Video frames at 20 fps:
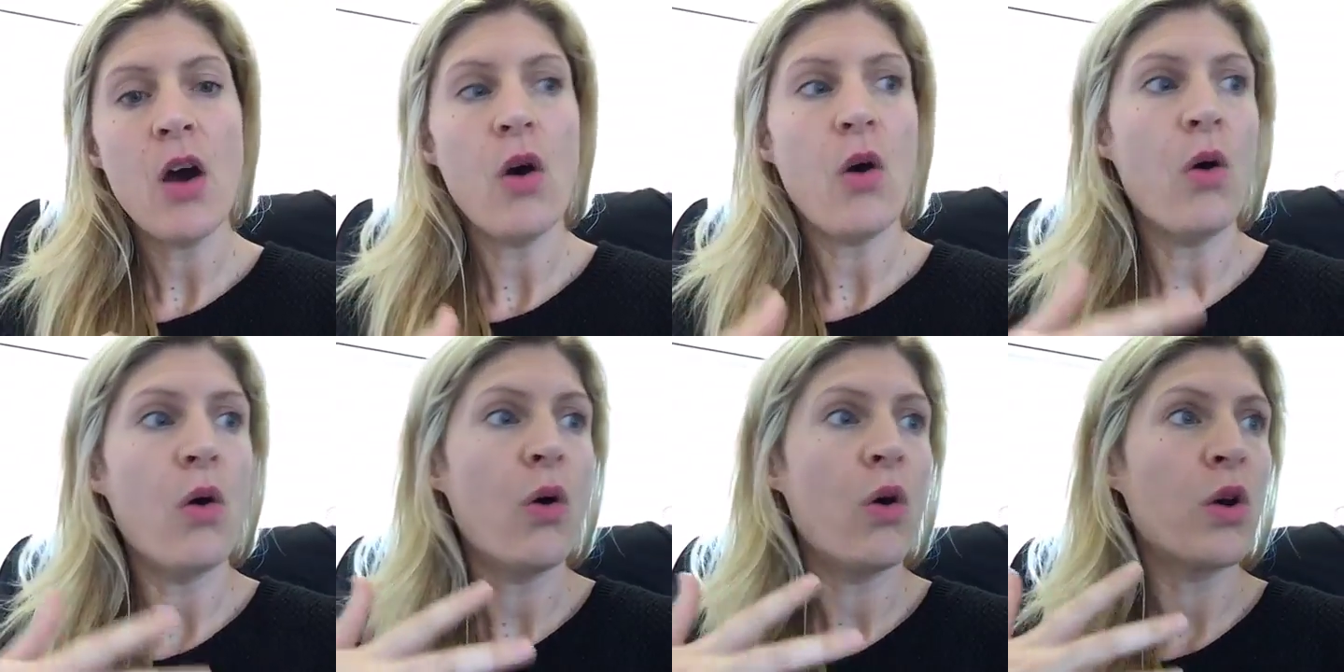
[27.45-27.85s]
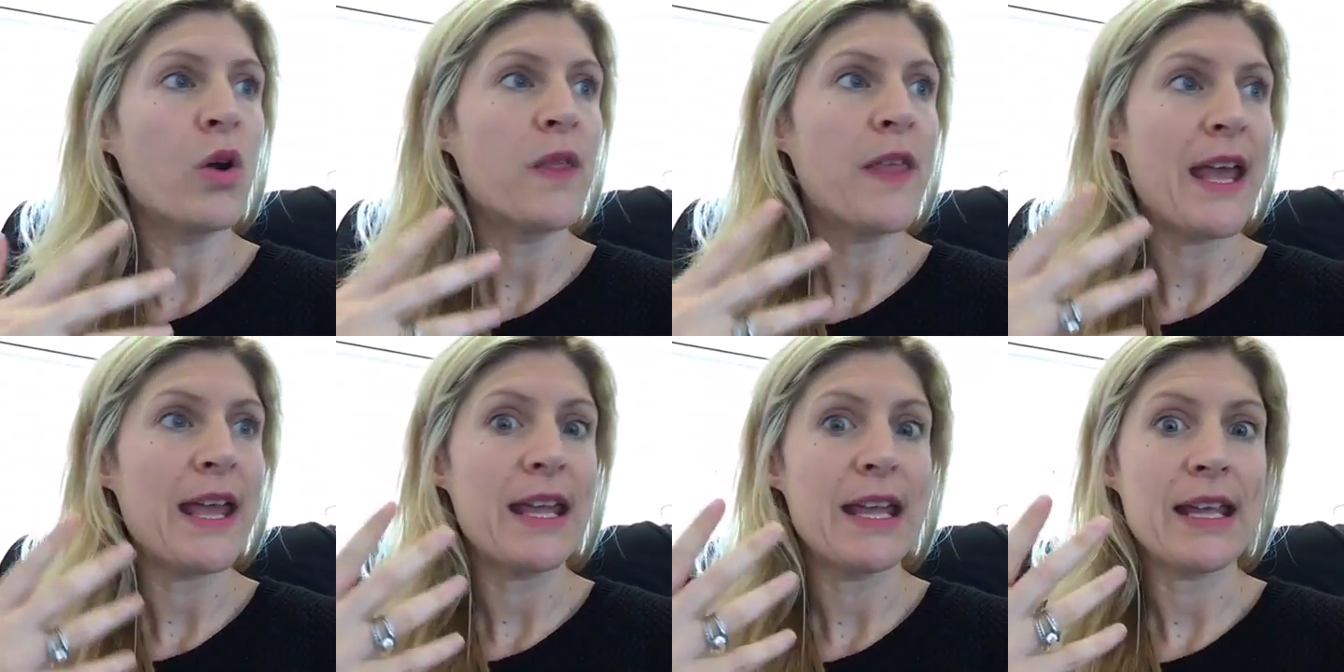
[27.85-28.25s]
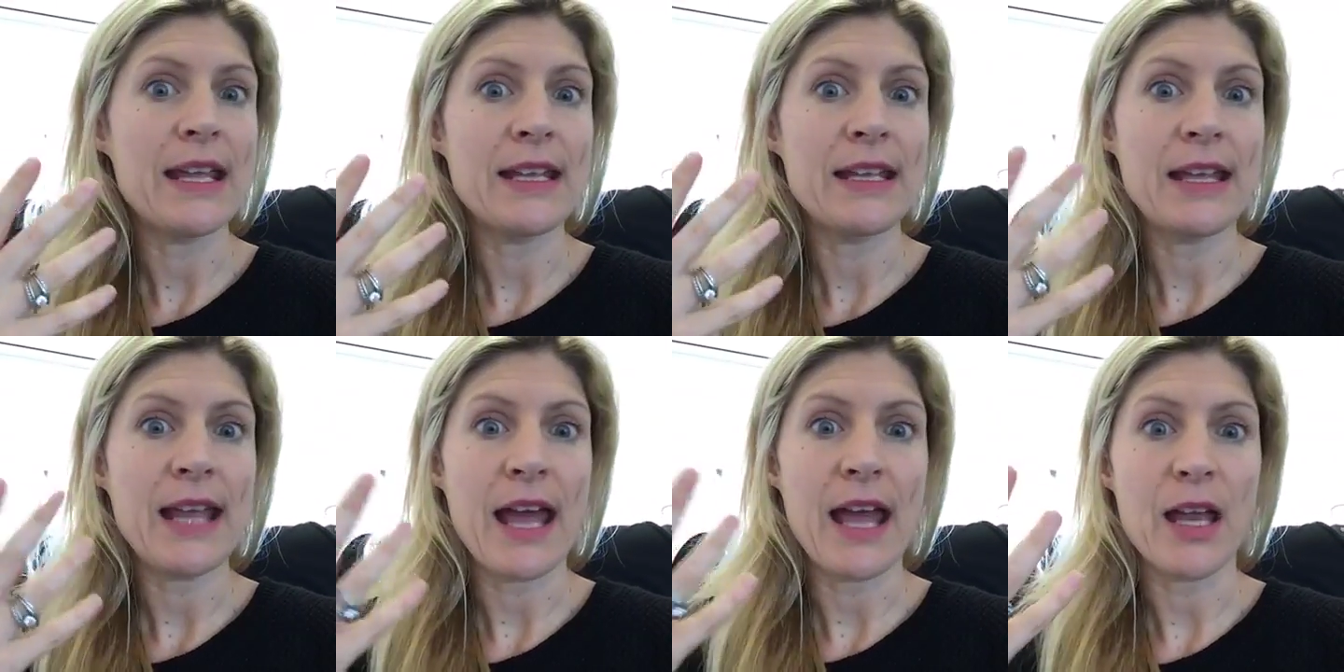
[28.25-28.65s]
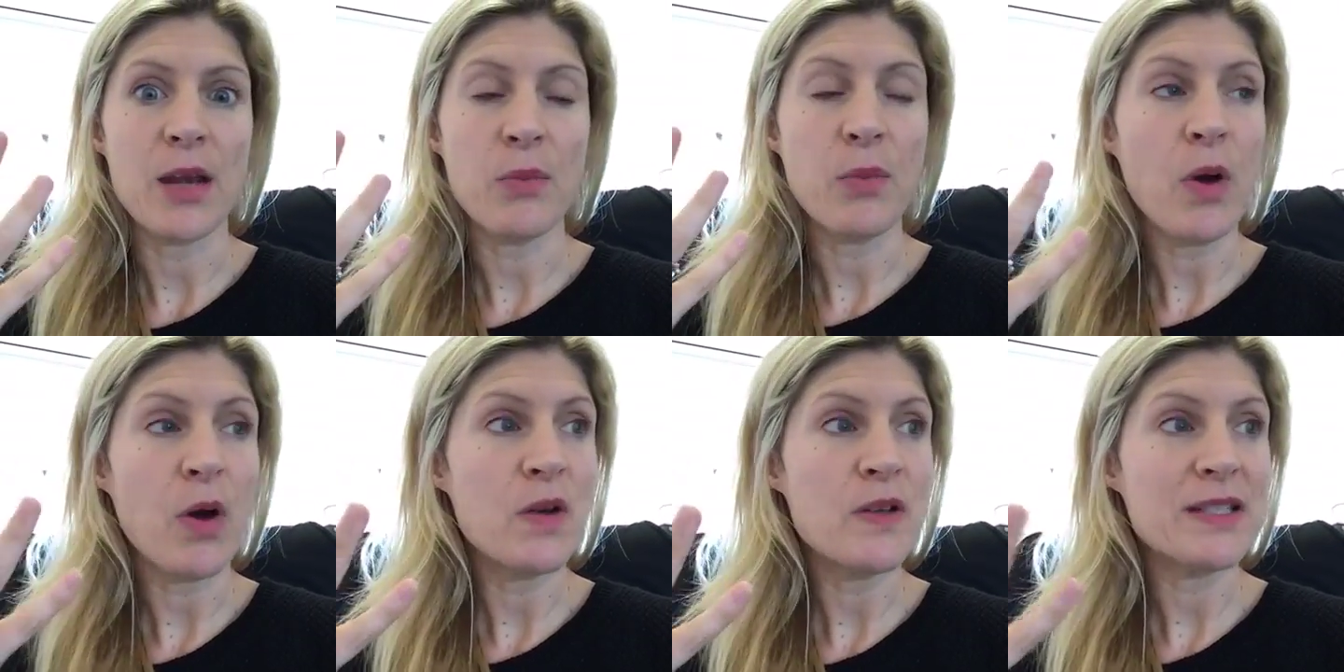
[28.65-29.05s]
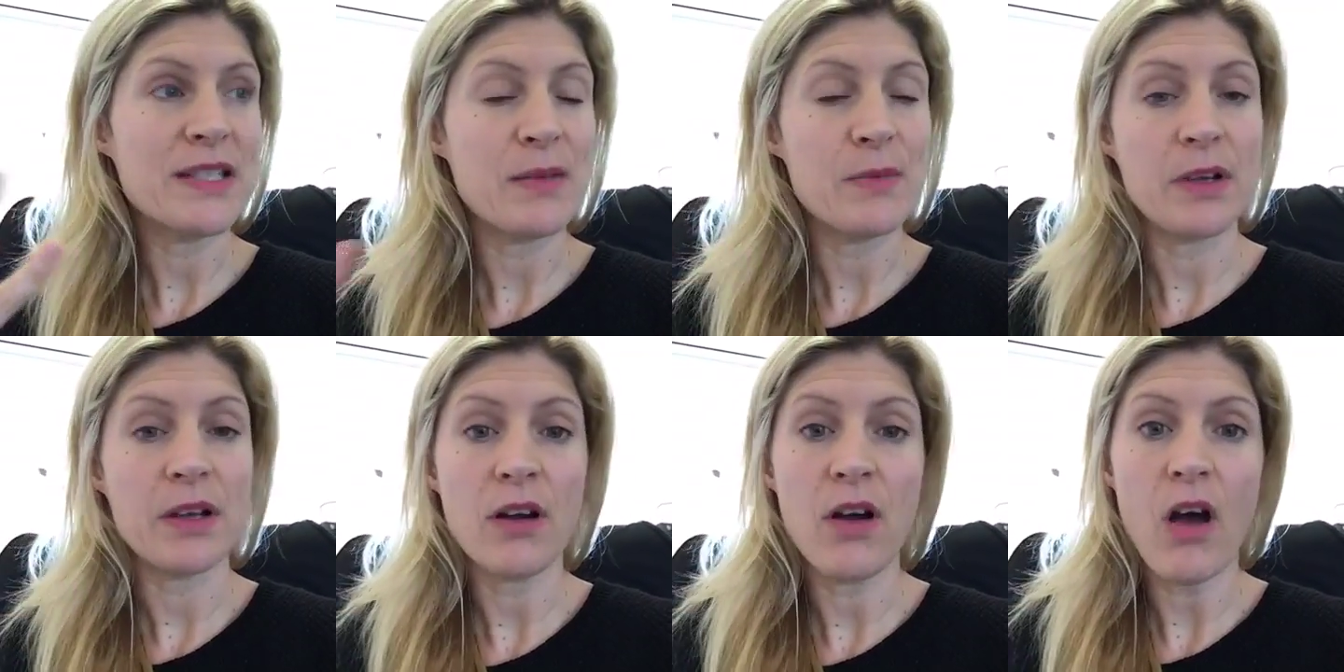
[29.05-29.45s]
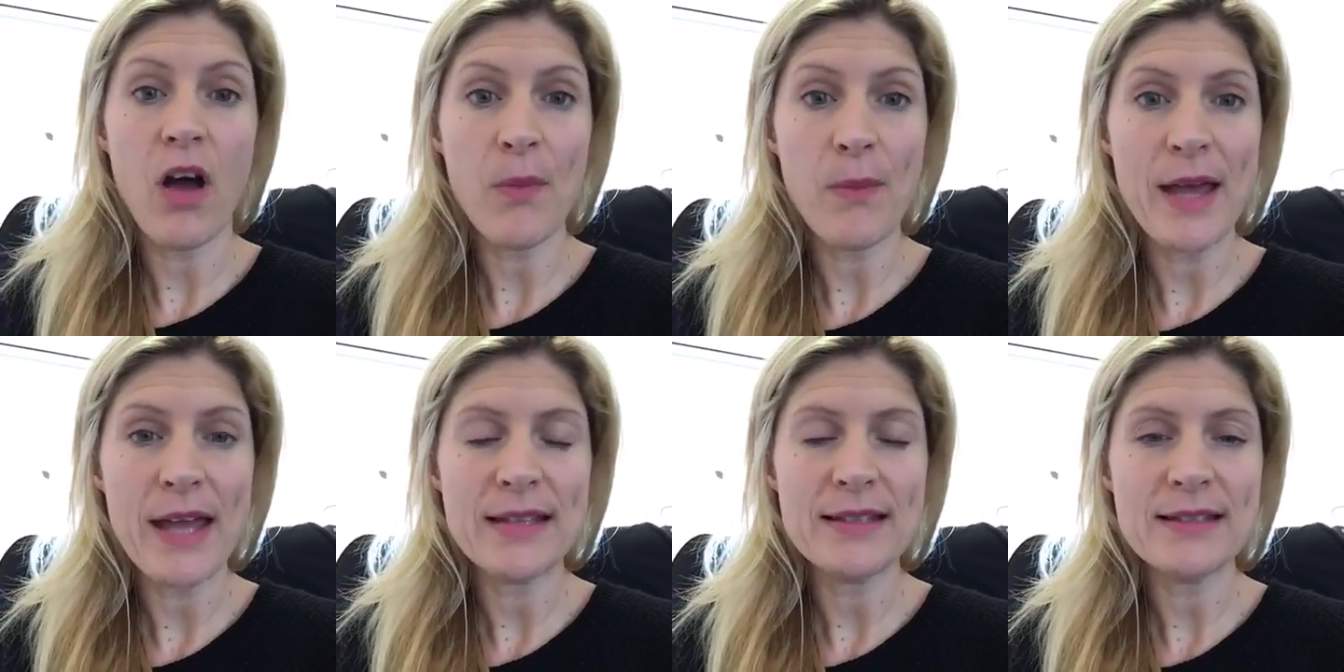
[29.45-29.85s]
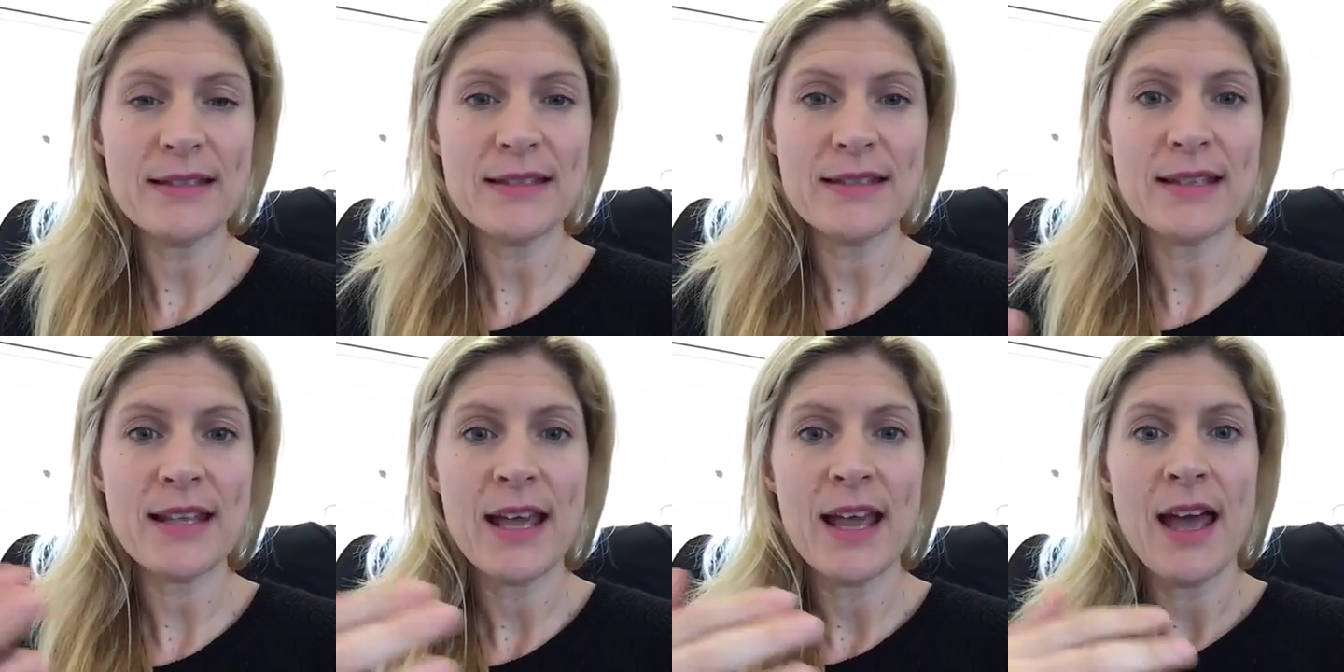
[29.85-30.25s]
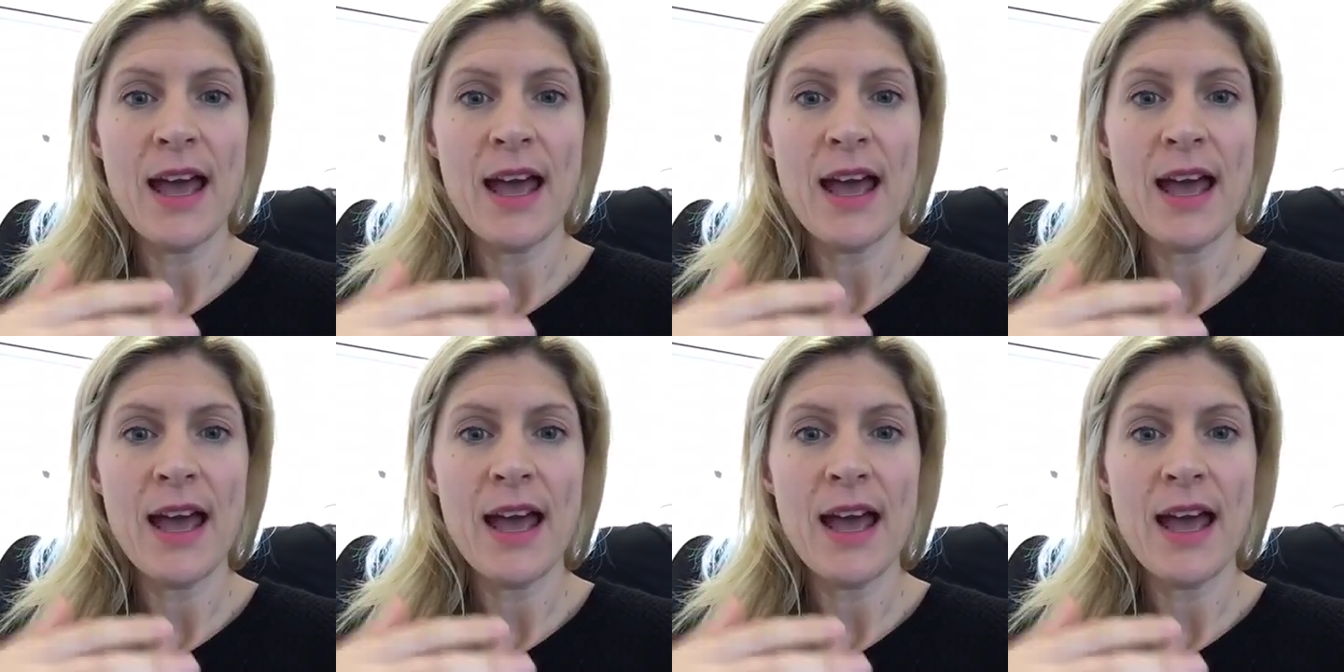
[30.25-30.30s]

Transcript: or they can post them in comments.